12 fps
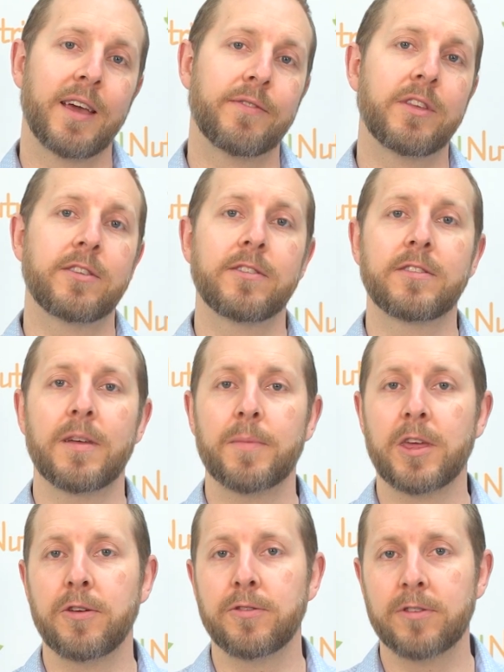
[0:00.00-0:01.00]
if this is
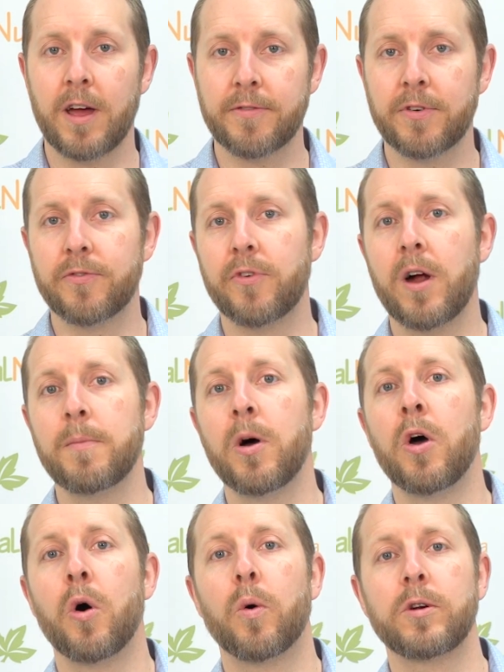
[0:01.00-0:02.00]
something you suffer from,
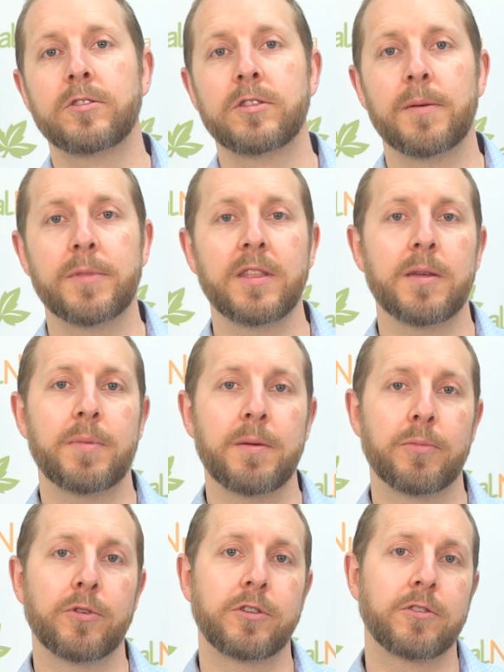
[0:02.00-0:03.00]
or something that
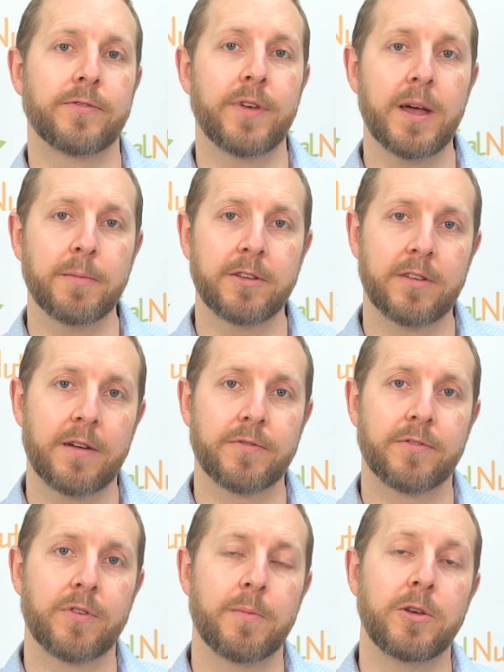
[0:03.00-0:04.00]
people in your family suffer
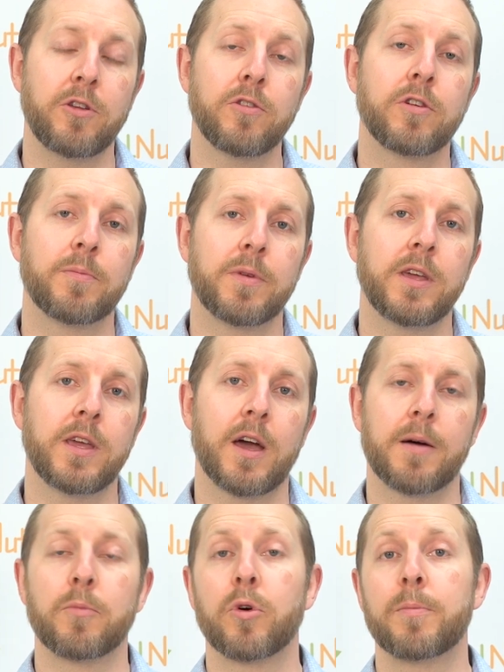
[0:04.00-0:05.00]
from and you could be
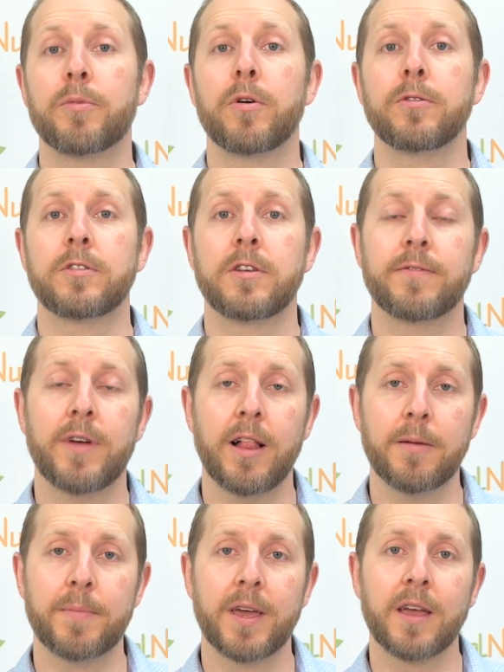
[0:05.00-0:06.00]
more prone to
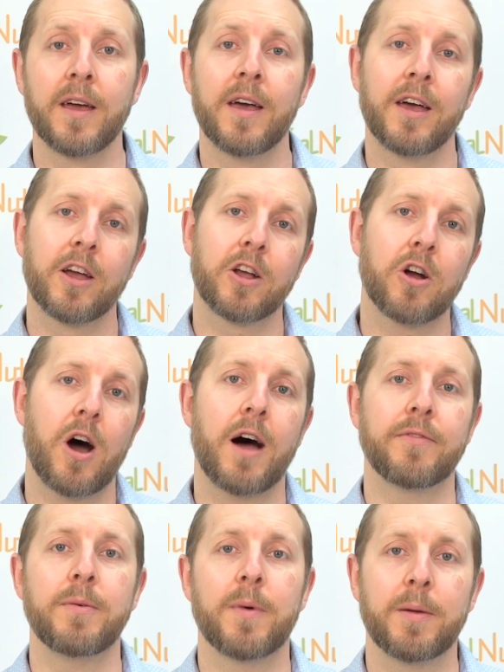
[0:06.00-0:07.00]
developing,
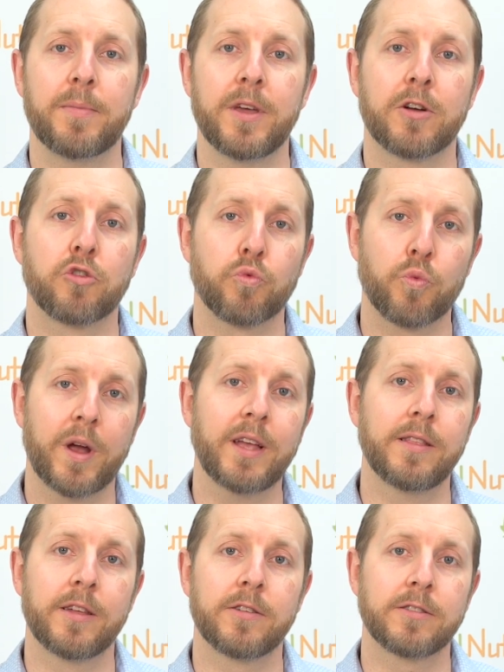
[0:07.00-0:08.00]
coffee might be a
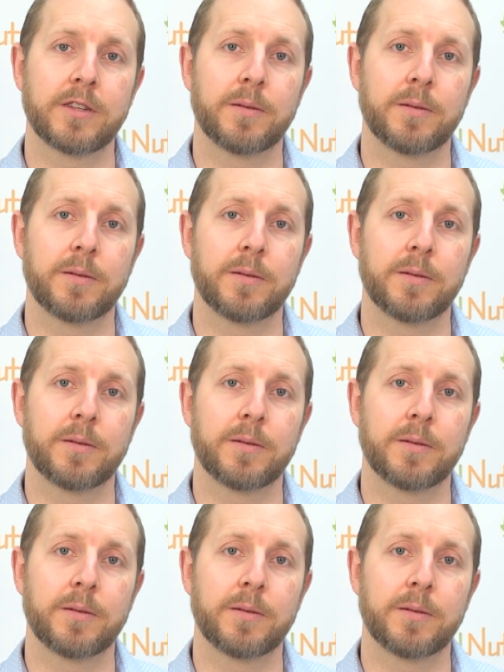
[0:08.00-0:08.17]
great little